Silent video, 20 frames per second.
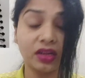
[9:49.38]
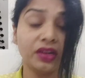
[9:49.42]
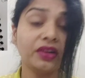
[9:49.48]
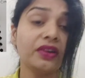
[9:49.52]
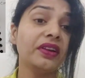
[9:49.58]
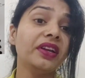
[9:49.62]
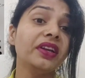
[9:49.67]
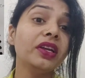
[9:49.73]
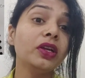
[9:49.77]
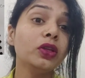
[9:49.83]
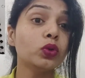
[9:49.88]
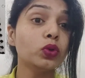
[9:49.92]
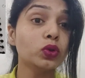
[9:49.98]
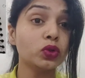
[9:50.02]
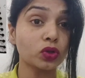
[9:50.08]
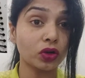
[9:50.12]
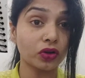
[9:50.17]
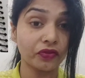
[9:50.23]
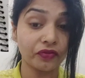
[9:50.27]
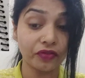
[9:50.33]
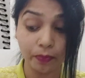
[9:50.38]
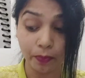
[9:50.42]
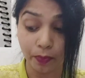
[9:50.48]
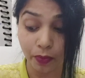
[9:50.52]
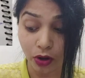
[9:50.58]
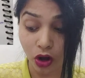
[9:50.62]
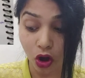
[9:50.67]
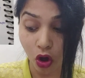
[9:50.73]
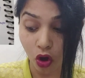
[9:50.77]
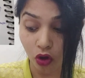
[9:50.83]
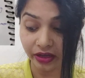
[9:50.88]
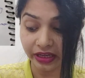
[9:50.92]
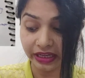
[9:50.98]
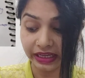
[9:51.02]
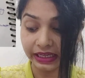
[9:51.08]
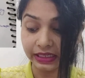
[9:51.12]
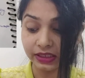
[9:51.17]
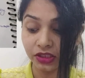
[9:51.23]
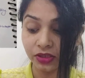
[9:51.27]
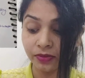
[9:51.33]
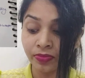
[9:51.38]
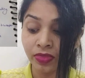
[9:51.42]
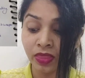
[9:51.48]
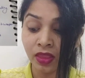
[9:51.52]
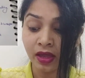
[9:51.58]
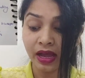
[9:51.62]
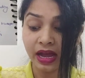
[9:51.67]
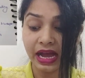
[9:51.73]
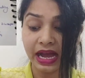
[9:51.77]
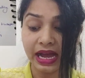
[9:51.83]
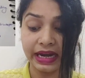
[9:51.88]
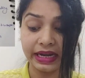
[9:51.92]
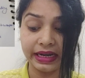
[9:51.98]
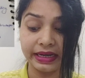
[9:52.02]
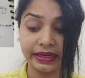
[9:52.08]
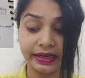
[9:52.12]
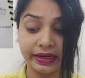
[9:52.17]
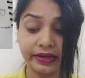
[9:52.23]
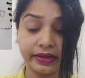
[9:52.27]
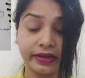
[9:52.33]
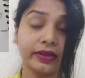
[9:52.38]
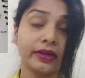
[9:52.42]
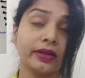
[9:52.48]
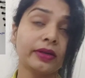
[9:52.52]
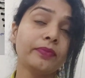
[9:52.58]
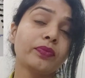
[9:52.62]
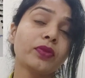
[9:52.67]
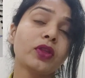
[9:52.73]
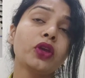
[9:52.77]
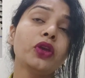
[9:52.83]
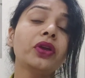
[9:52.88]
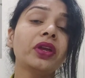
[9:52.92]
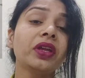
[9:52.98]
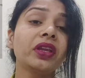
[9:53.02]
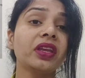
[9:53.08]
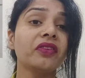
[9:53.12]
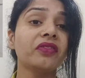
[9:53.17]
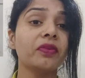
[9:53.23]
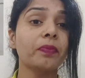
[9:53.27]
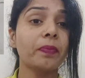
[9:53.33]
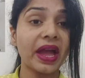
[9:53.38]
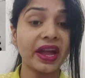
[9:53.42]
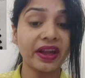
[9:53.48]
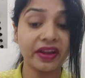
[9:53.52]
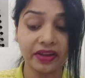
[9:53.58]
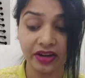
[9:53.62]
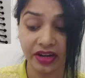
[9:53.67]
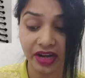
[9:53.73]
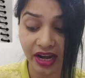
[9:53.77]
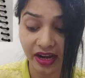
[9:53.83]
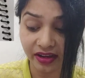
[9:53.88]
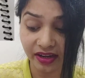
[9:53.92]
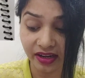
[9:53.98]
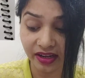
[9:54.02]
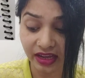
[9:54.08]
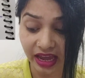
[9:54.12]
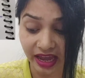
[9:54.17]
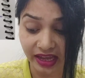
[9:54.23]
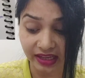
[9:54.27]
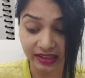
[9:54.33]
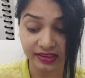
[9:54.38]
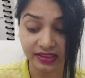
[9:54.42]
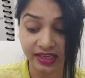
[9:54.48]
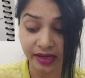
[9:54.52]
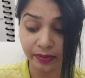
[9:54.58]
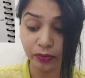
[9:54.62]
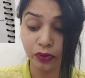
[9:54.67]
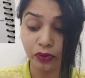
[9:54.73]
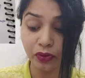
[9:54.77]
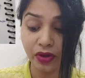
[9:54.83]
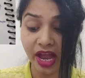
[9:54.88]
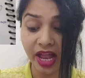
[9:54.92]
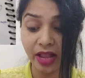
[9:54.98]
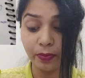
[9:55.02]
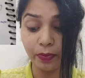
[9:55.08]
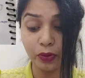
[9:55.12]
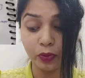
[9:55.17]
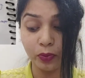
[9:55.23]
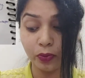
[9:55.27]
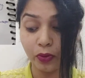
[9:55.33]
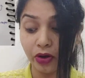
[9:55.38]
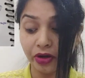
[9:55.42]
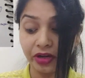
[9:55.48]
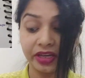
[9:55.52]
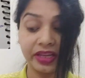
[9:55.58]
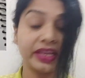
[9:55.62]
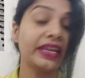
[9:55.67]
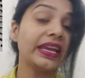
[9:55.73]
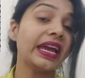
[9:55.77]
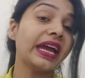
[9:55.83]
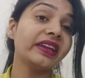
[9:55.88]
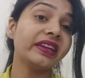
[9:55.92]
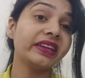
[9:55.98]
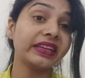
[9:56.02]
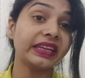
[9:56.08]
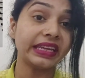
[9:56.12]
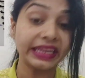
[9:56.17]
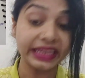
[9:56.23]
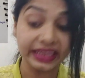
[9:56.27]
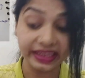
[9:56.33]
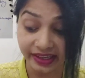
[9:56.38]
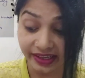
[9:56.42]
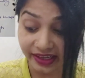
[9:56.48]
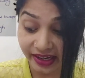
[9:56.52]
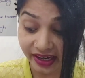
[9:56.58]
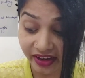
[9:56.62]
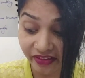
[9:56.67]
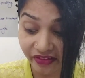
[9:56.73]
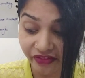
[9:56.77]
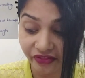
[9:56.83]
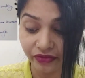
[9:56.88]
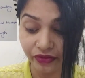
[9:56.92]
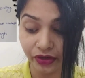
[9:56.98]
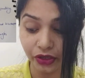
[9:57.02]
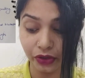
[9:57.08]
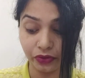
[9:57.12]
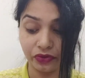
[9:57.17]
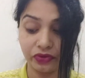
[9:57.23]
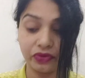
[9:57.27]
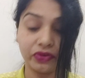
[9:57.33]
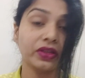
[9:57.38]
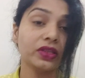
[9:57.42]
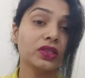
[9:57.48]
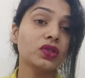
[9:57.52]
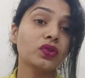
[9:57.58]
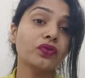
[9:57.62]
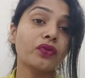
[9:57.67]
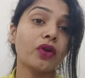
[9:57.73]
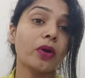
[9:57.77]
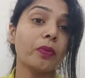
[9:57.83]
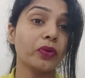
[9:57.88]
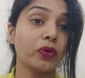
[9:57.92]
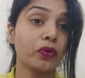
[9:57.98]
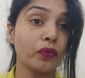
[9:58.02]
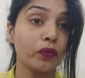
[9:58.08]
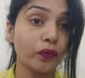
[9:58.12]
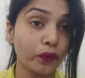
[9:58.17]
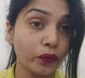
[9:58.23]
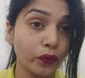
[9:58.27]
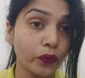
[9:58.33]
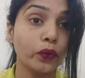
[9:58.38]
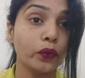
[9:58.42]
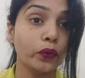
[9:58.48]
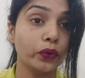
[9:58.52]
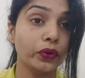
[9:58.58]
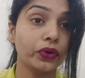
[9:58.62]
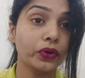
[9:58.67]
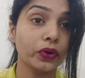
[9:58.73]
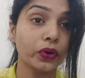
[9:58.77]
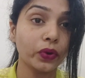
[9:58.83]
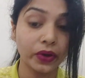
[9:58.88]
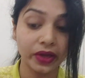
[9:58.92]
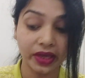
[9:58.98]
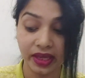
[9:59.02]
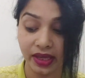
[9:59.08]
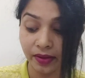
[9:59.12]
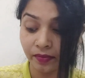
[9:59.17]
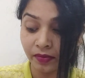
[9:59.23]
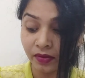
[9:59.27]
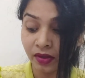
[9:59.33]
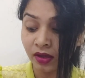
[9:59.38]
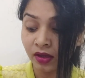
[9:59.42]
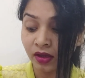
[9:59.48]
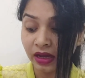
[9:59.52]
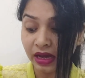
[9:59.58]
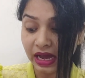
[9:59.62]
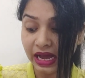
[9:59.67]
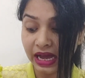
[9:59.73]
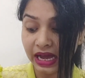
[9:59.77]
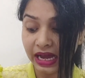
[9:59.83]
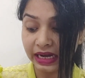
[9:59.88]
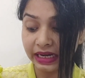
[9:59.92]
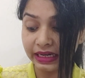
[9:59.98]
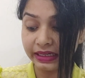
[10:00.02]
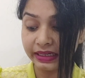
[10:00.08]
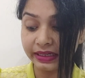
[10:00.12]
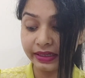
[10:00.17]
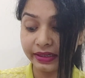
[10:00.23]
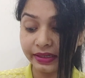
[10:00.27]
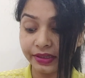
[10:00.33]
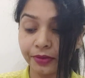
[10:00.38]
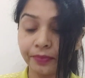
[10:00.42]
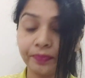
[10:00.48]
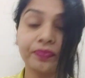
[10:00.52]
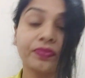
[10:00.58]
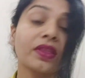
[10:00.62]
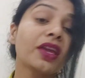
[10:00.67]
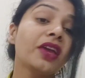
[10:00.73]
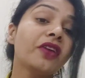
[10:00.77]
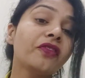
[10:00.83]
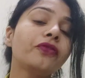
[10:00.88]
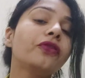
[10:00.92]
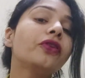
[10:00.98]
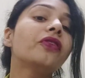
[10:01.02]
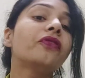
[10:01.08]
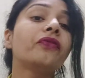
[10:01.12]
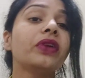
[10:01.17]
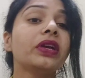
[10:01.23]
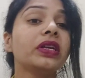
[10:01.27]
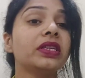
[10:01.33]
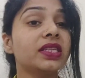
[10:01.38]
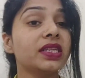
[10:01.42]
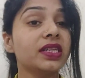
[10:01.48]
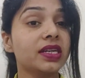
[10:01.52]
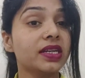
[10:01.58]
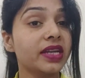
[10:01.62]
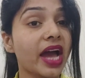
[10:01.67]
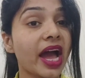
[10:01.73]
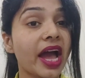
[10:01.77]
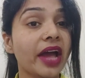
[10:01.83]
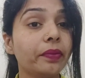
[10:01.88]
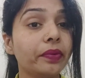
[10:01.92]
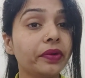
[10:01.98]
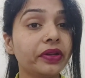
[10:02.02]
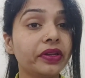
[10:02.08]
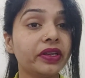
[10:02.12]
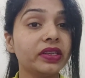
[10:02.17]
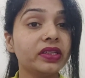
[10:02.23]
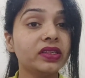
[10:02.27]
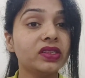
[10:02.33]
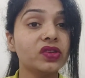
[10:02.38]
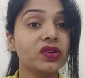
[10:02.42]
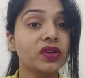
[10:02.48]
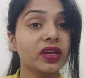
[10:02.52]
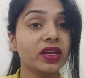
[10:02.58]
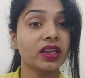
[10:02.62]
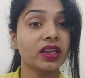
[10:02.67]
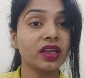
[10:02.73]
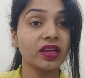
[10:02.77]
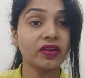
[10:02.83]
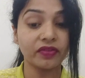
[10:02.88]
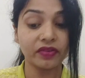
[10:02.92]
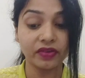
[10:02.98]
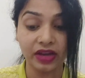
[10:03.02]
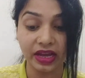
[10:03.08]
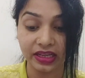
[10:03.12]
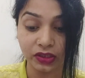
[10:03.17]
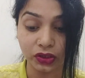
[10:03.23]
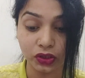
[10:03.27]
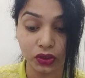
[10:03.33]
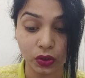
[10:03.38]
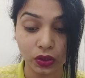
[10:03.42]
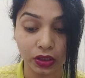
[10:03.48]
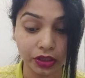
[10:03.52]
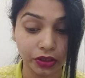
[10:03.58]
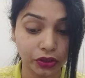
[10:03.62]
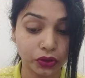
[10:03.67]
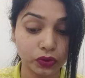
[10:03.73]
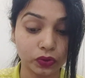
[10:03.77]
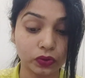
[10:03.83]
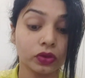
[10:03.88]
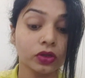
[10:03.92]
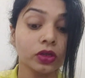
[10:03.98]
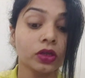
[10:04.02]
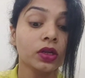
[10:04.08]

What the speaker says: treating those sort of a blockage. And you can give a pancreatic enzyme to help your body get enough nutrients from your food. Okay, and if you're facing a diabetes, you give insulin too.